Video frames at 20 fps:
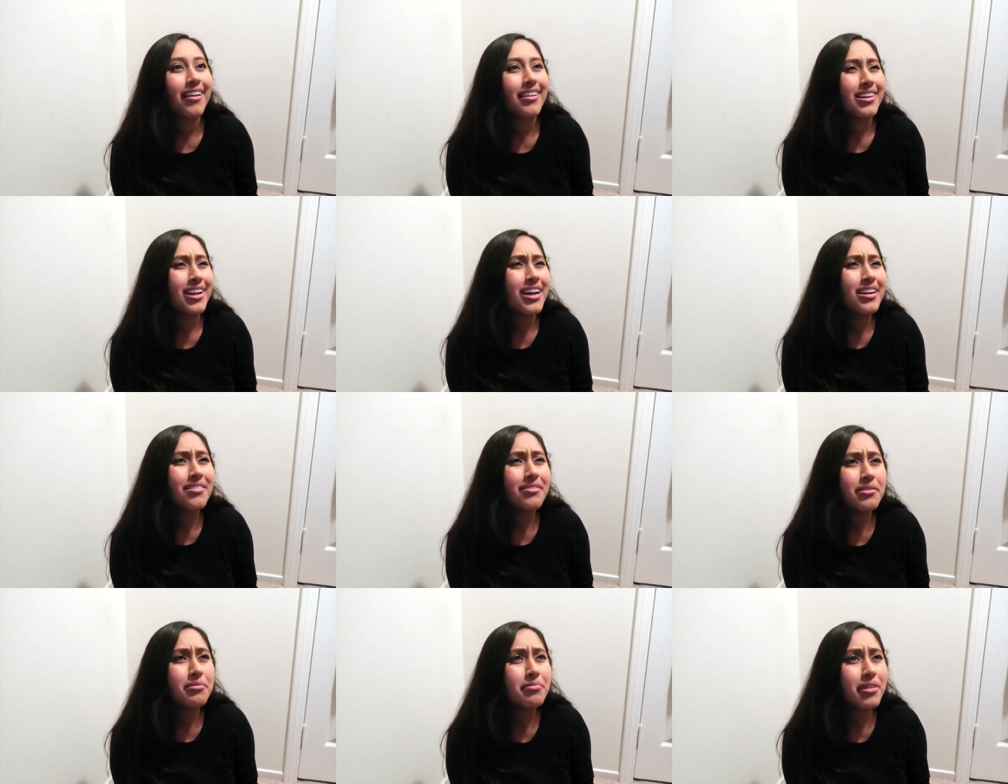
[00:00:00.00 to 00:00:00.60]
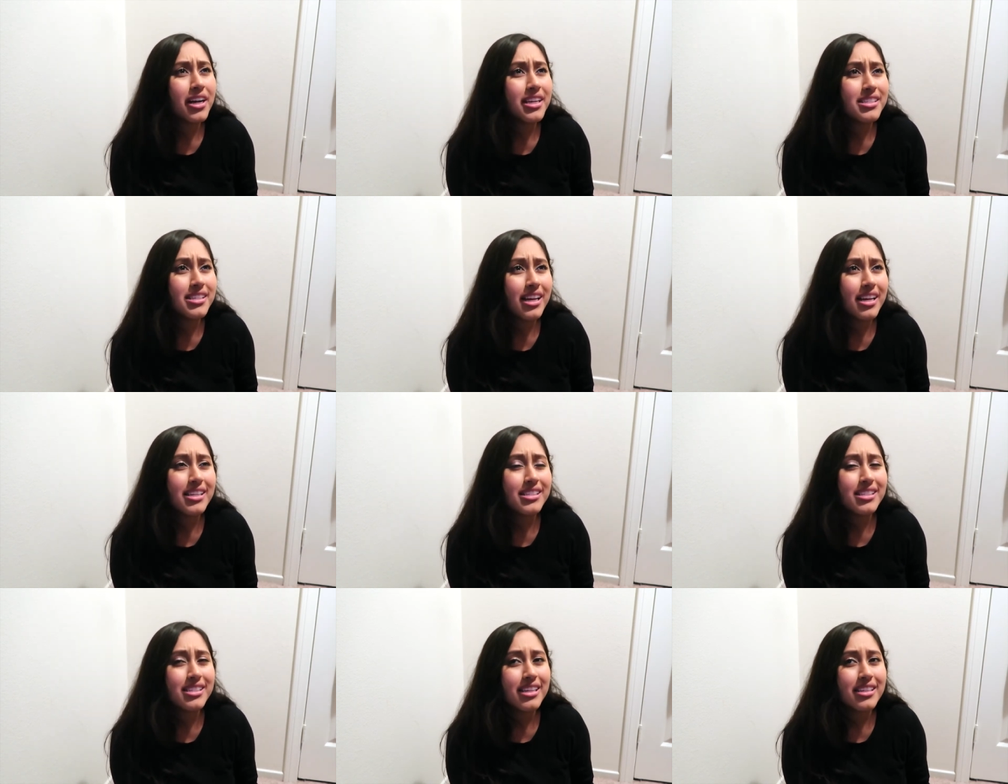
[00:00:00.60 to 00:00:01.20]
not a fun
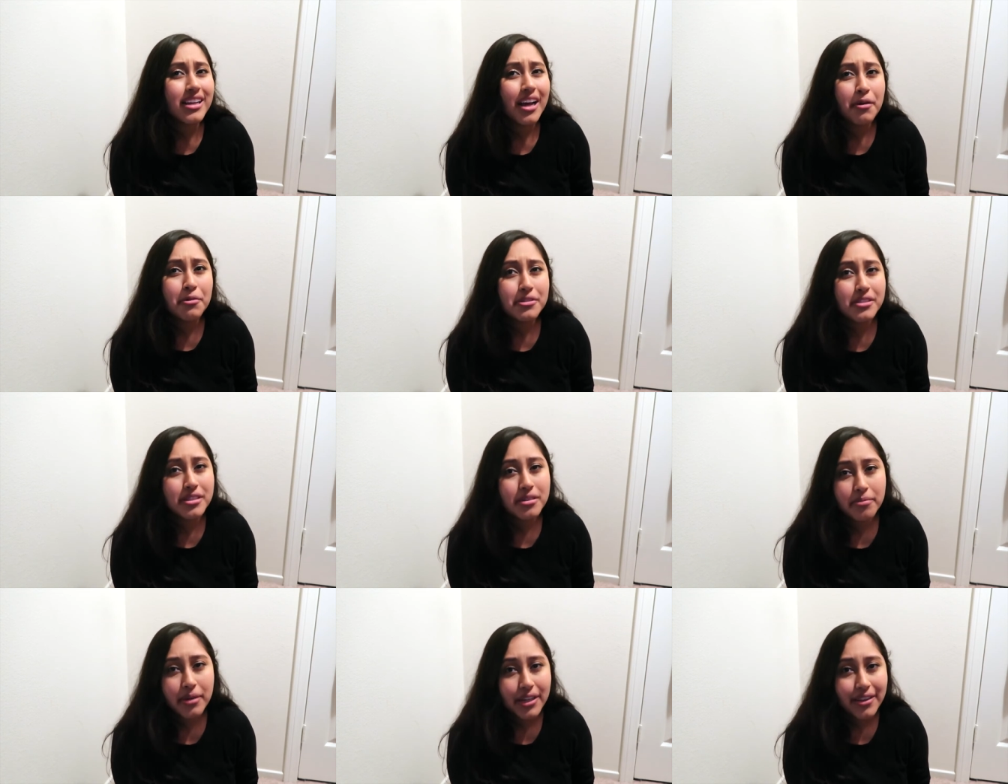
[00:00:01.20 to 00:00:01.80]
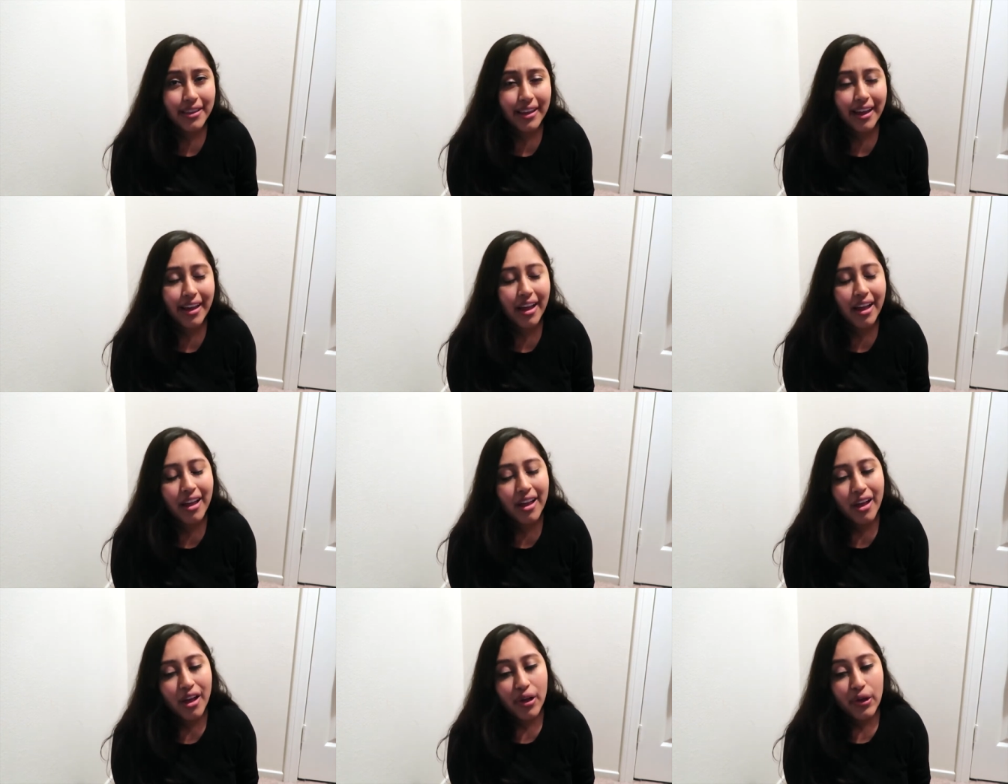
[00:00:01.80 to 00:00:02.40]
process. I wasn't about that,
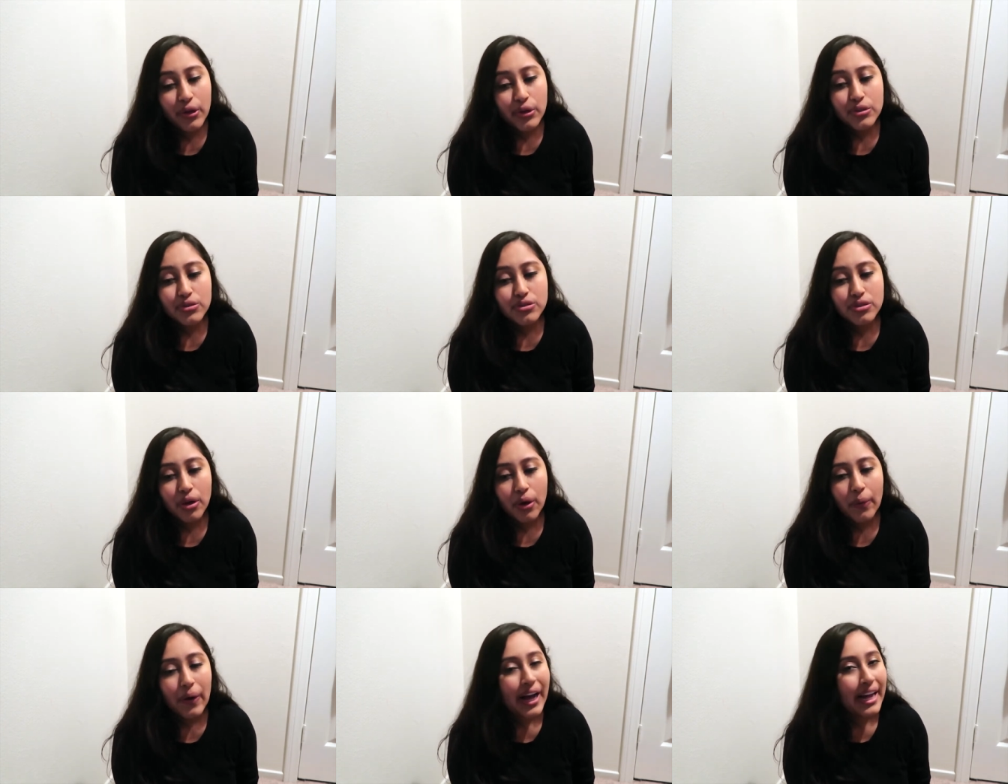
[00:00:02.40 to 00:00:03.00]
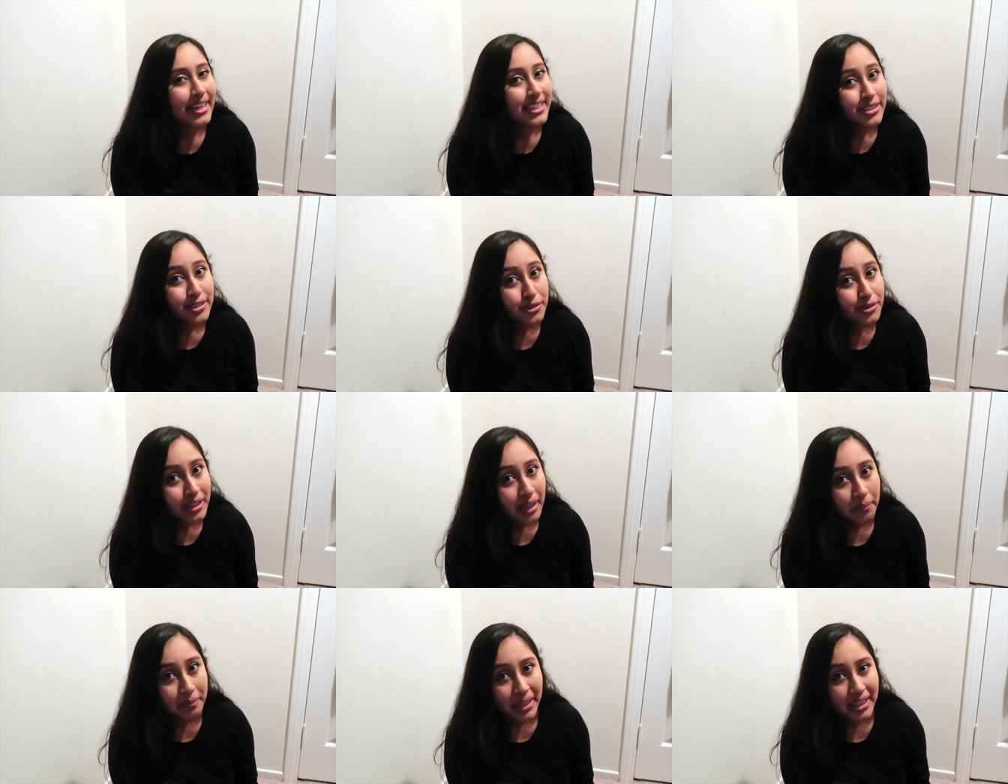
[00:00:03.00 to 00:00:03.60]
so I didn't
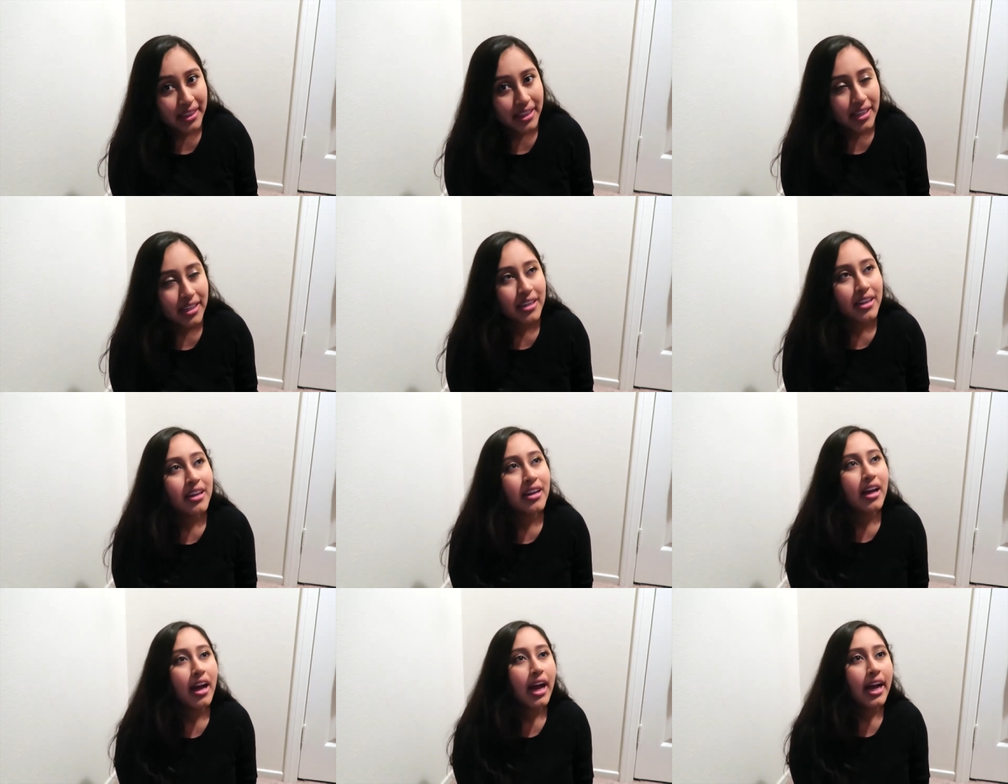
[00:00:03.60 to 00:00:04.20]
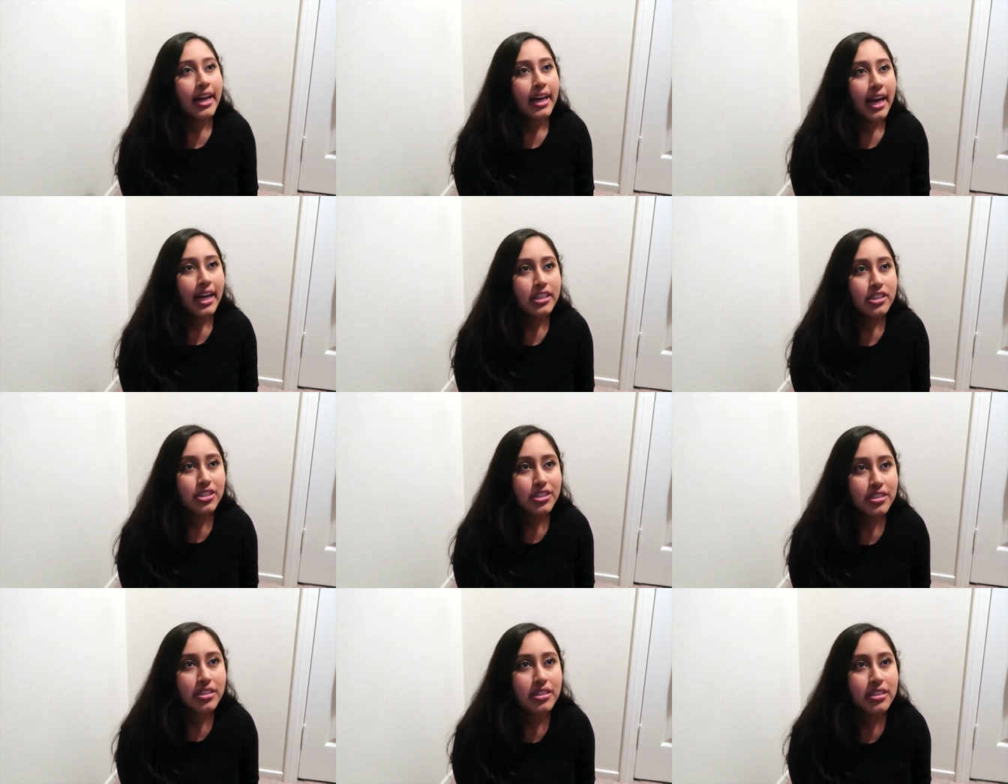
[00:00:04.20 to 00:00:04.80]
do that method. I
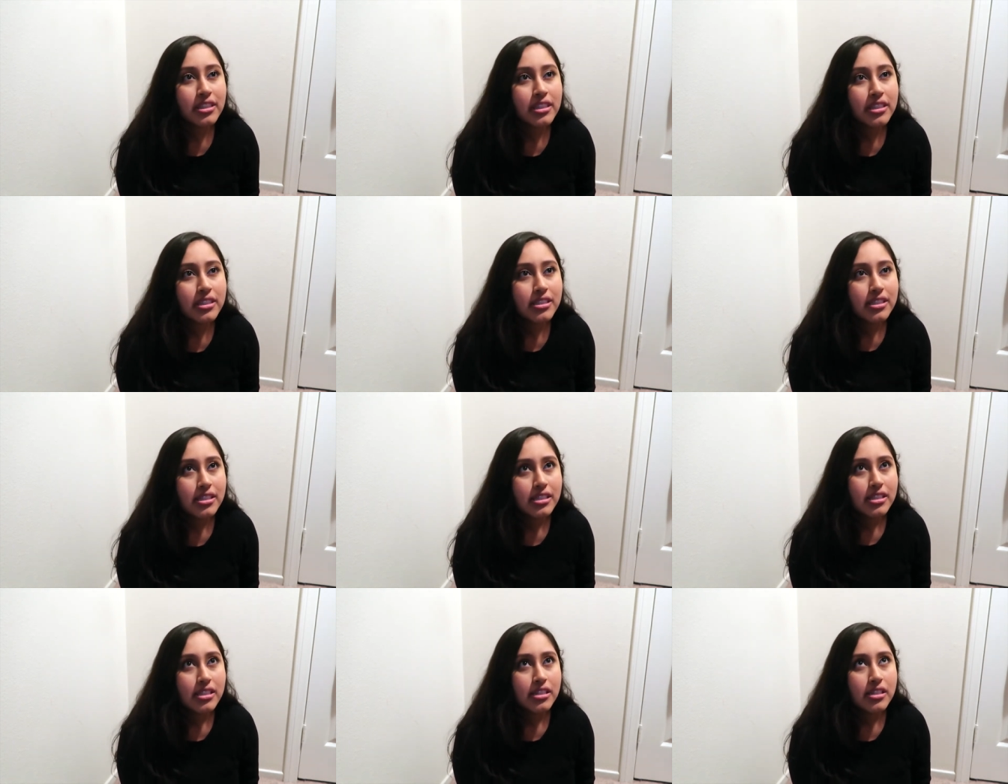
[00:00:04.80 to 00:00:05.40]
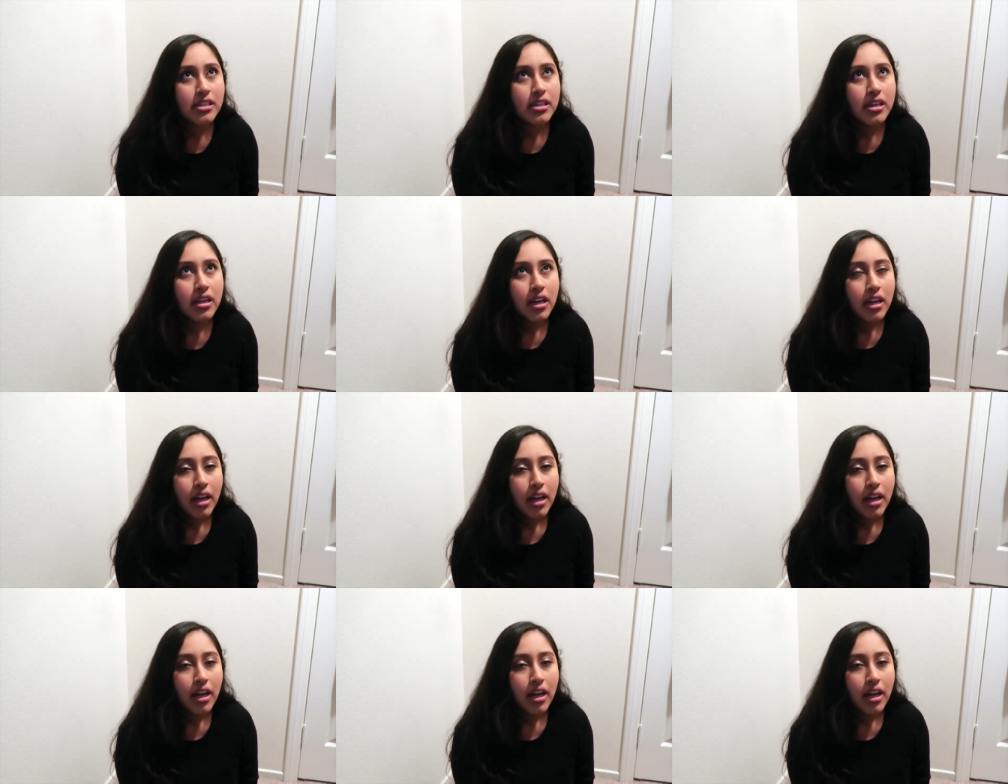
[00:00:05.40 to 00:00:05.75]
actually did it